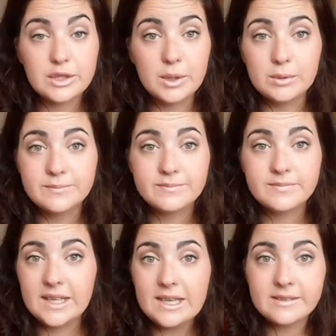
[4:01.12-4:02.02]
So
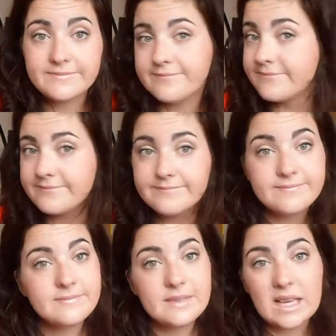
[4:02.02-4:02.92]
yeah,
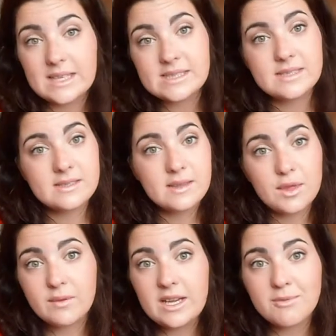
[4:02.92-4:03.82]
that's
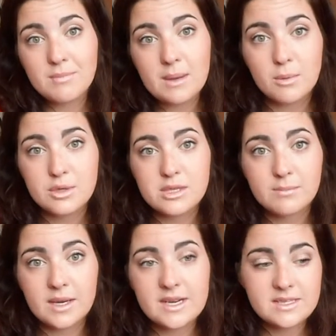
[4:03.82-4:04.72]
three of my
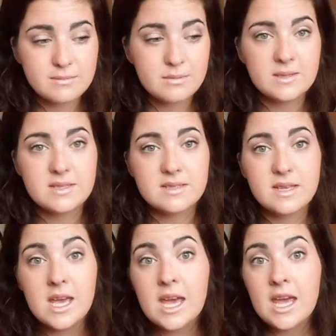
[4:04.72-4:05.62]
most embarrassing moments.